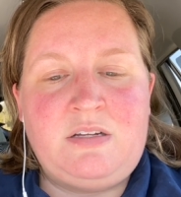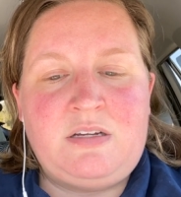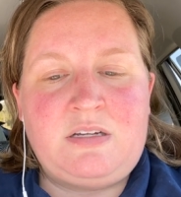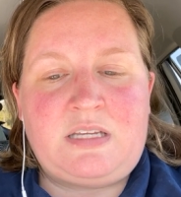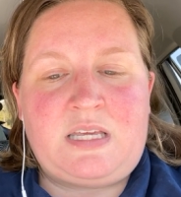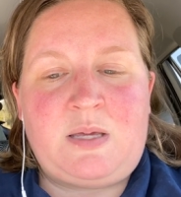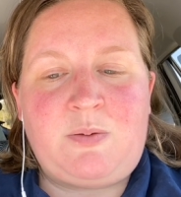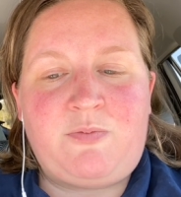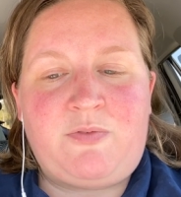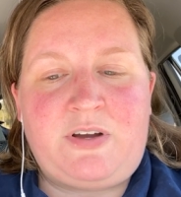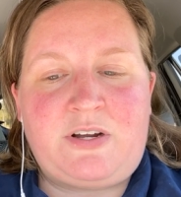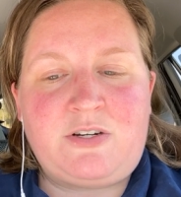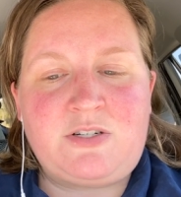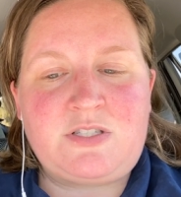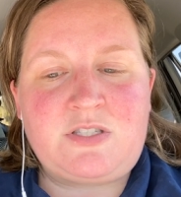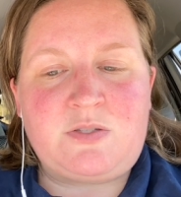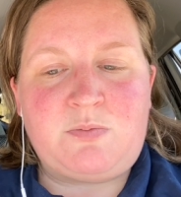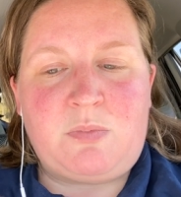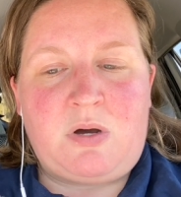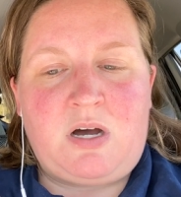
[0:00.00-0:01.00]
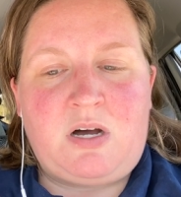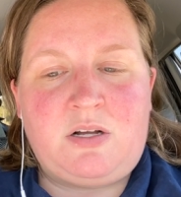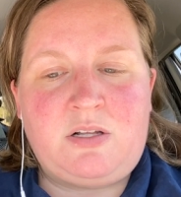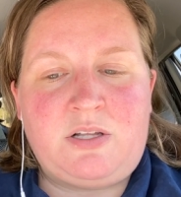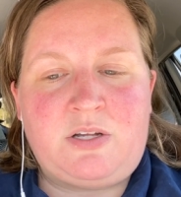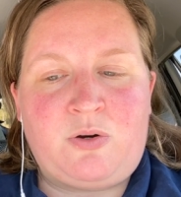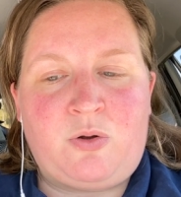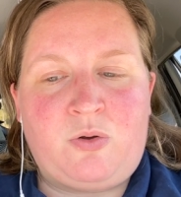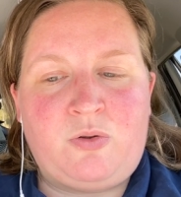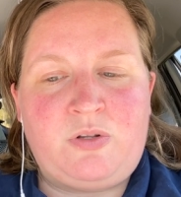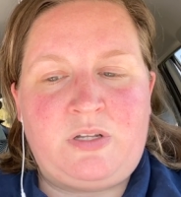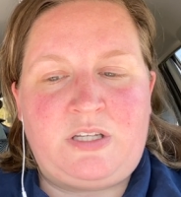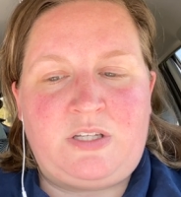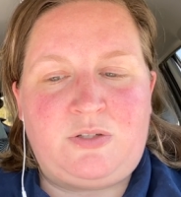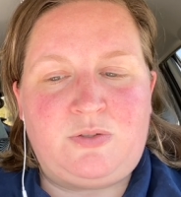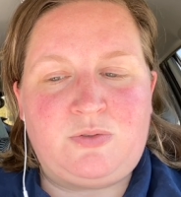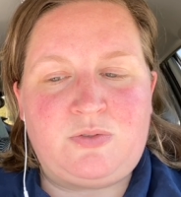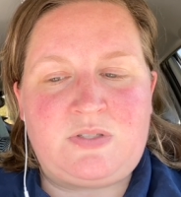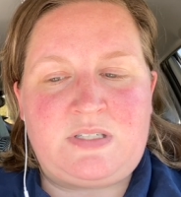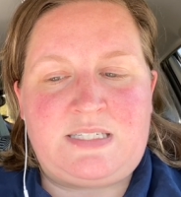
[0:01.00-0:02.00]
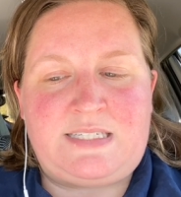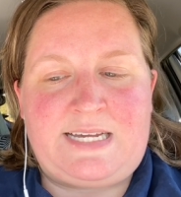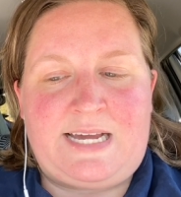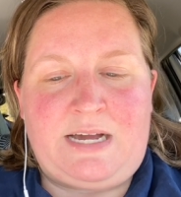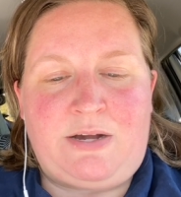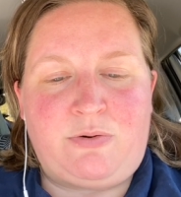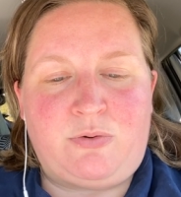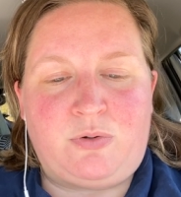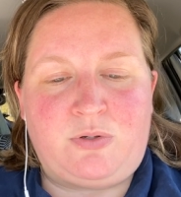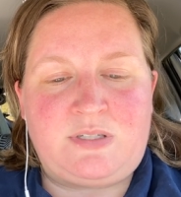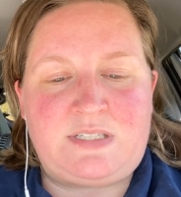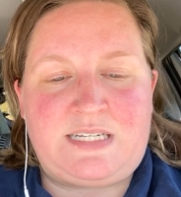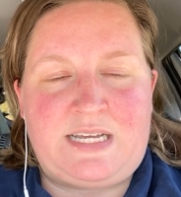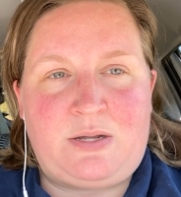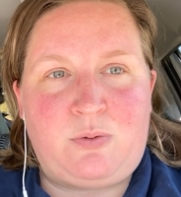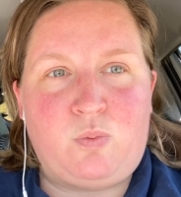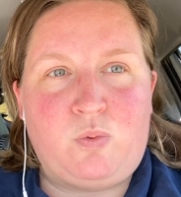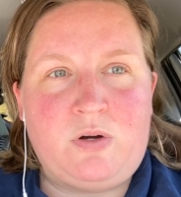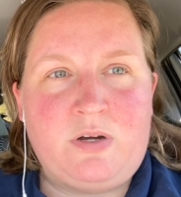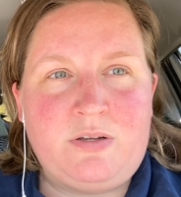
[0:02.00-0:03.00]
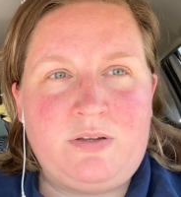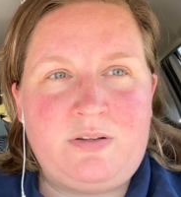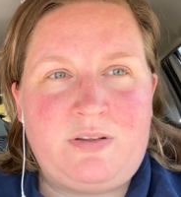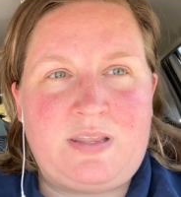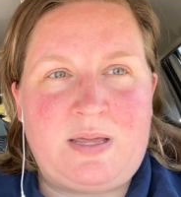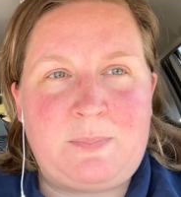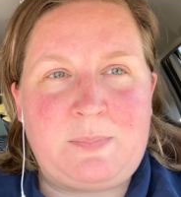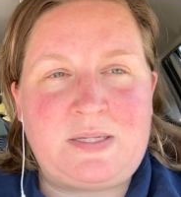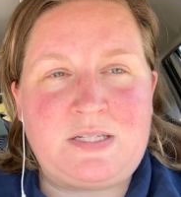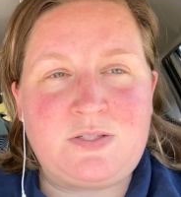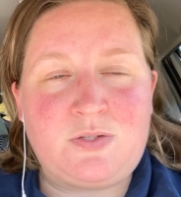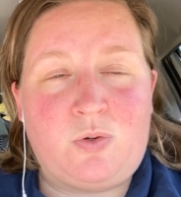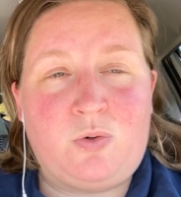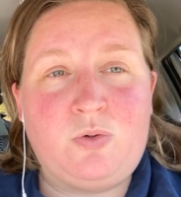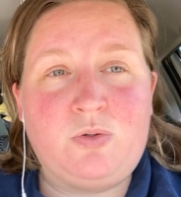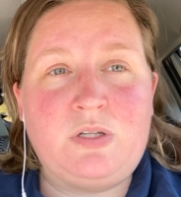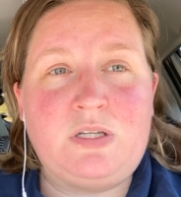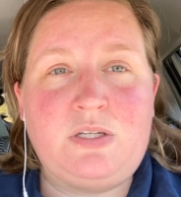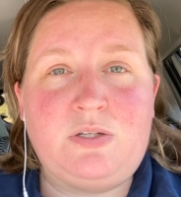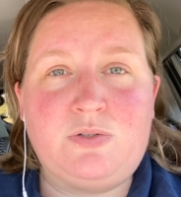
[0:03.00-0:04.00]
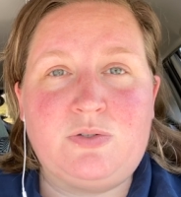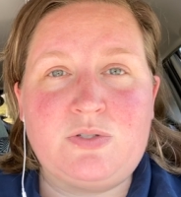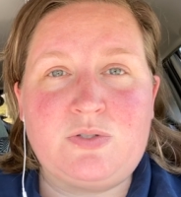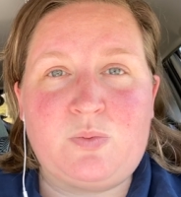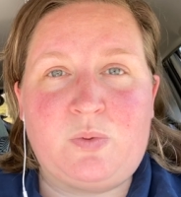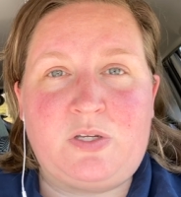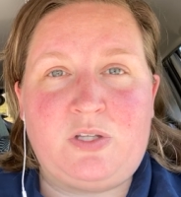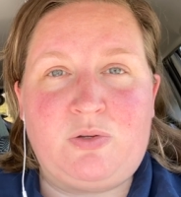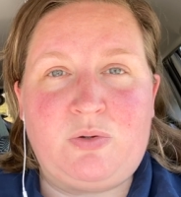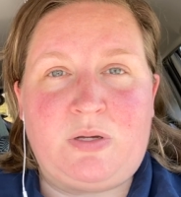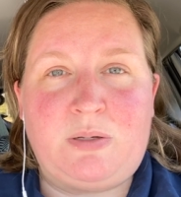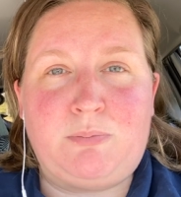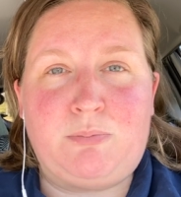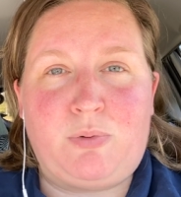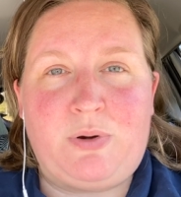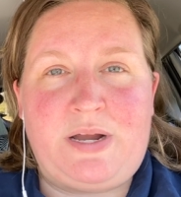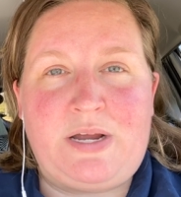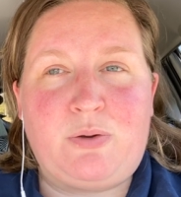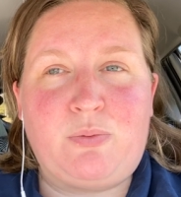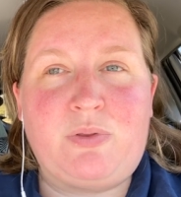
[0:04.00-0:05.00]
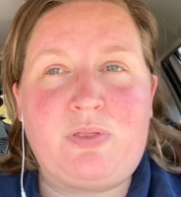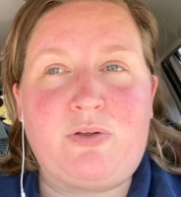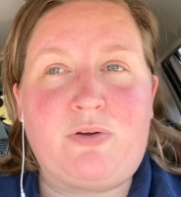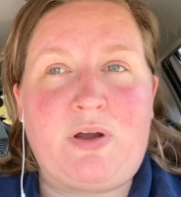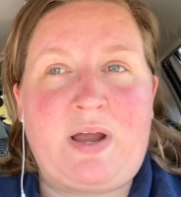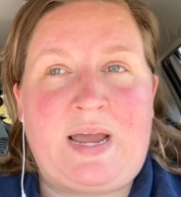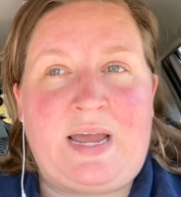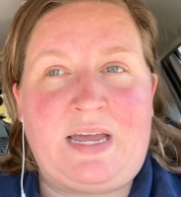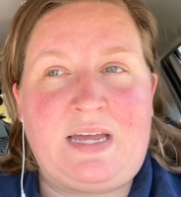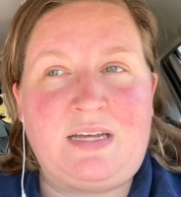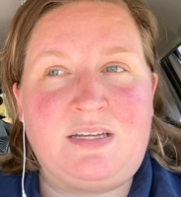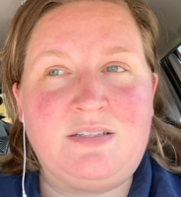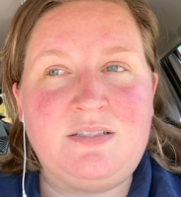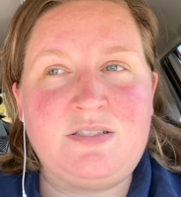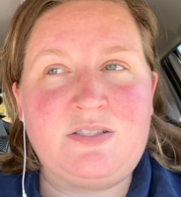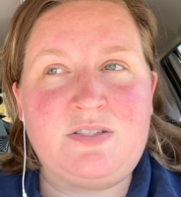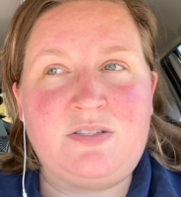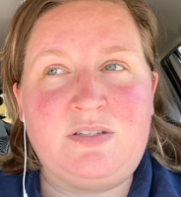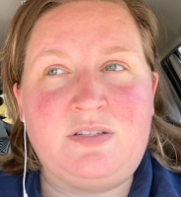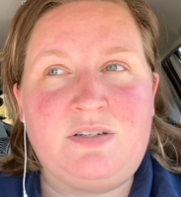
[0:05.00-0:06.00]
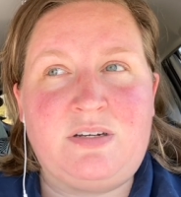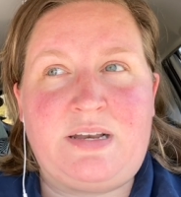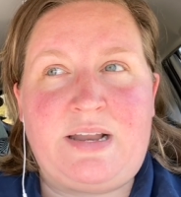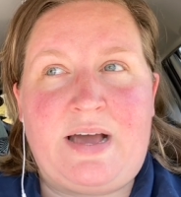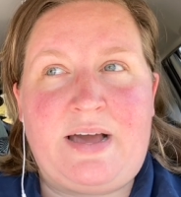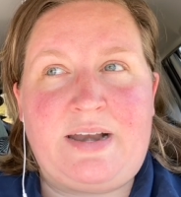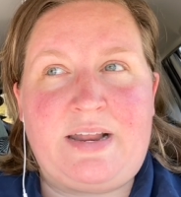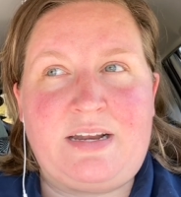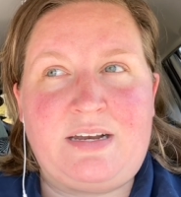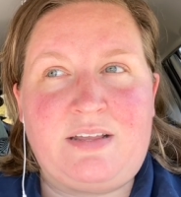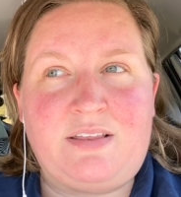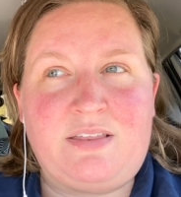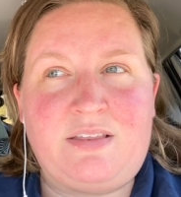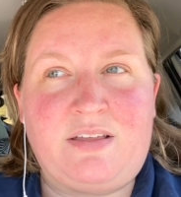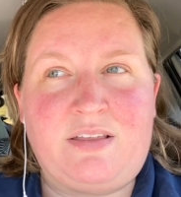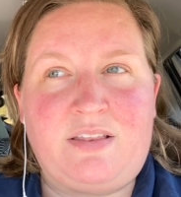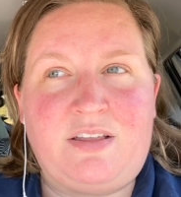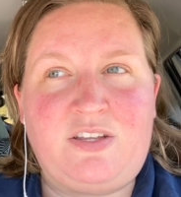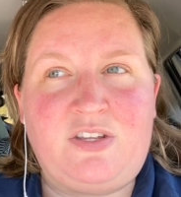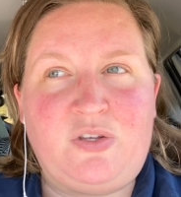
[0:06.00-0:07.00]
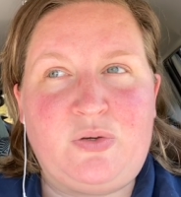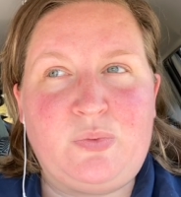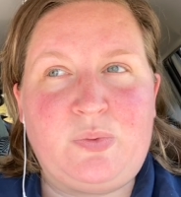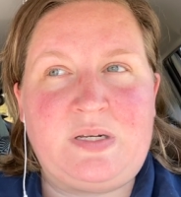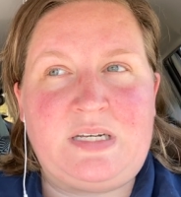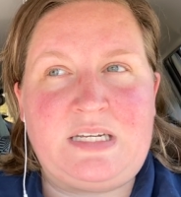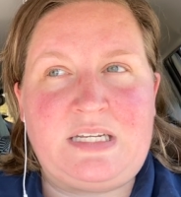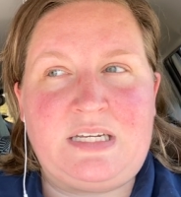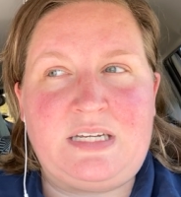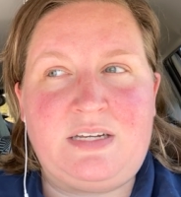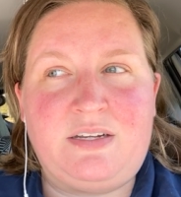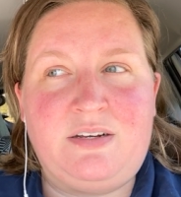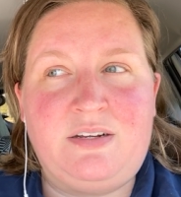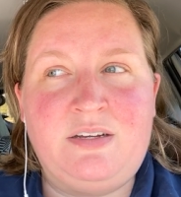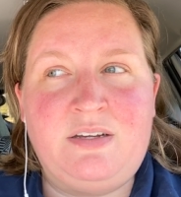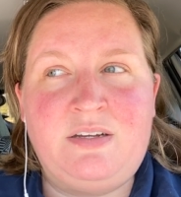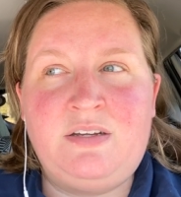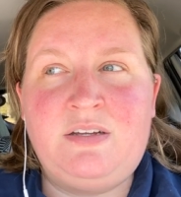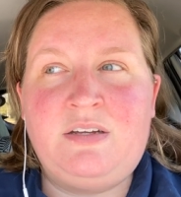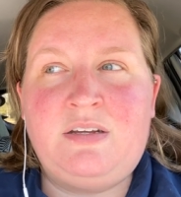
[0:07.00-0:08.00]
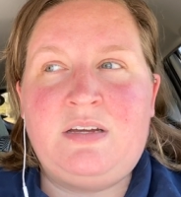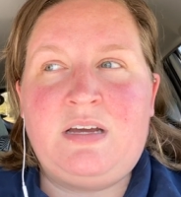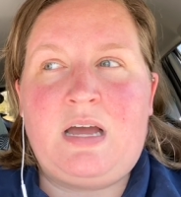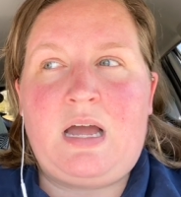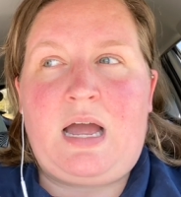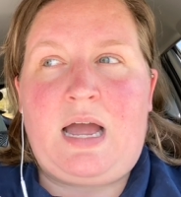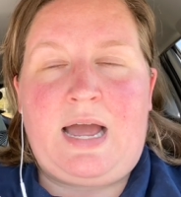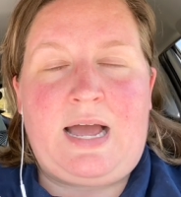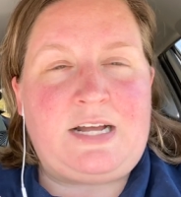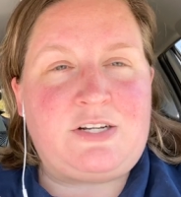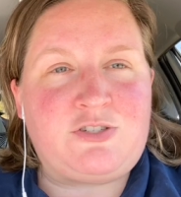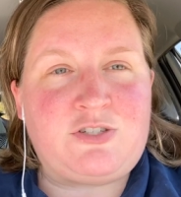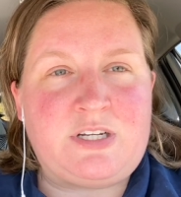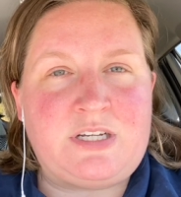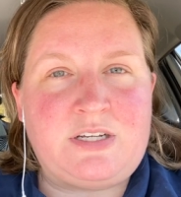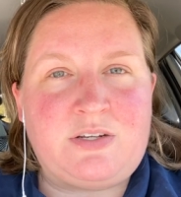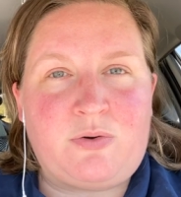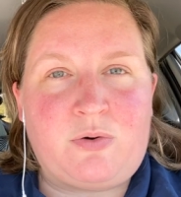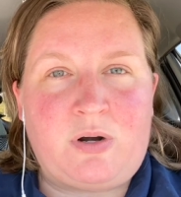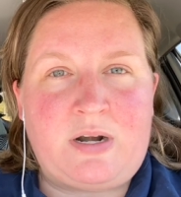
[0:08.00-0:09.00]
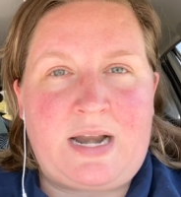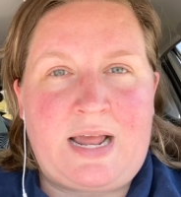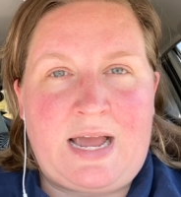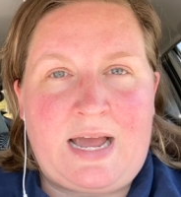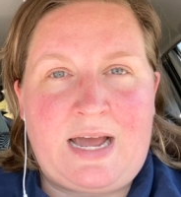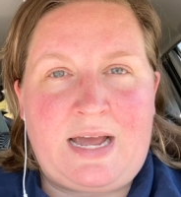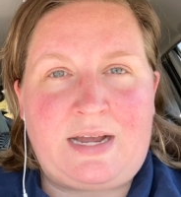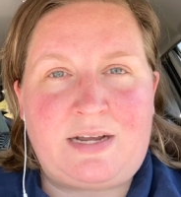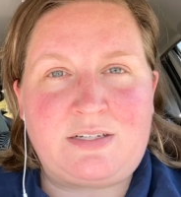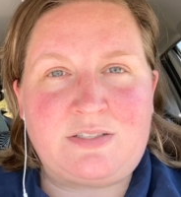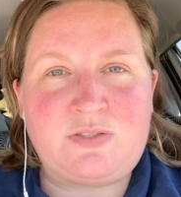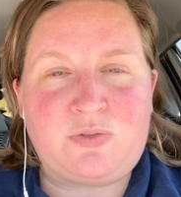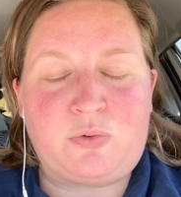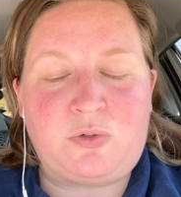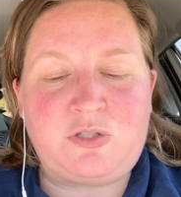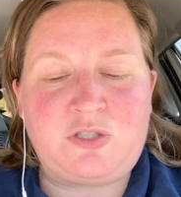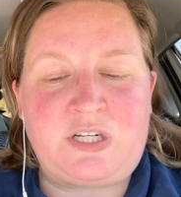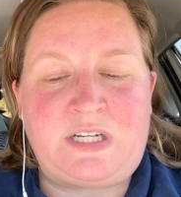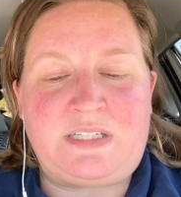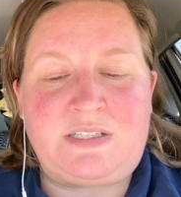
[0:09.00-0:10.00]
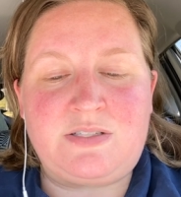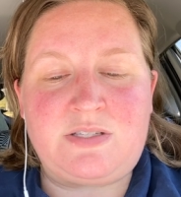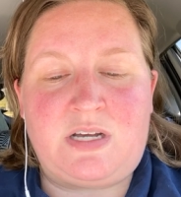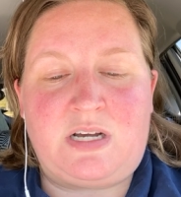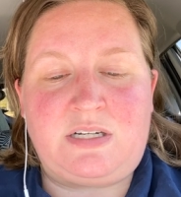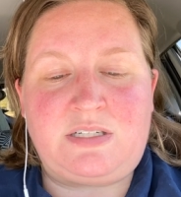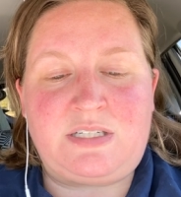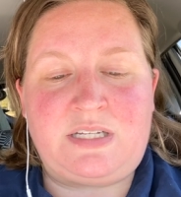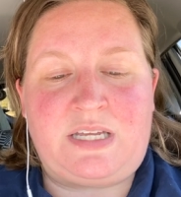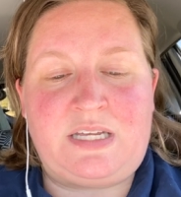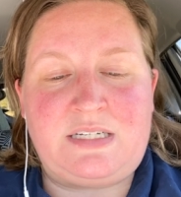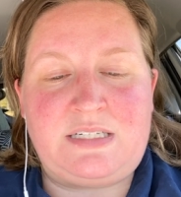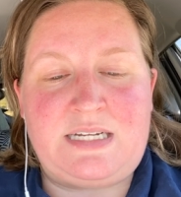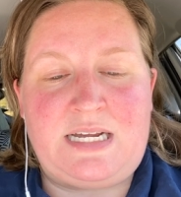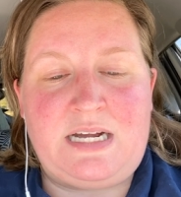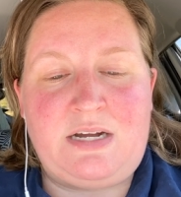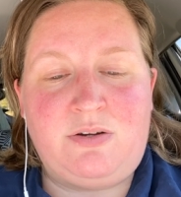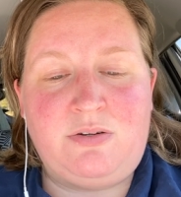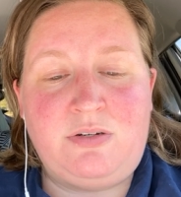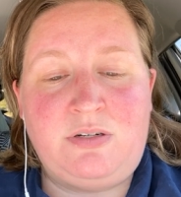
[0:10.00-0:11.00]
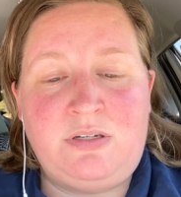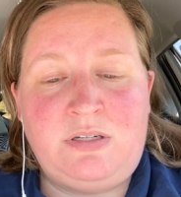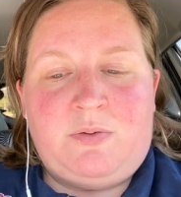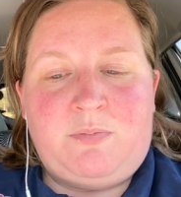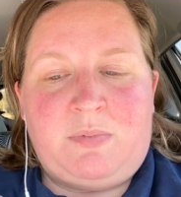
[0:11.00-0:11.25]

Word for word: Keep fires small and only use down or dead wood. That means only use what you can break with your hands, not anything that you would need a hatchet or an axe or a chainsaw to get down.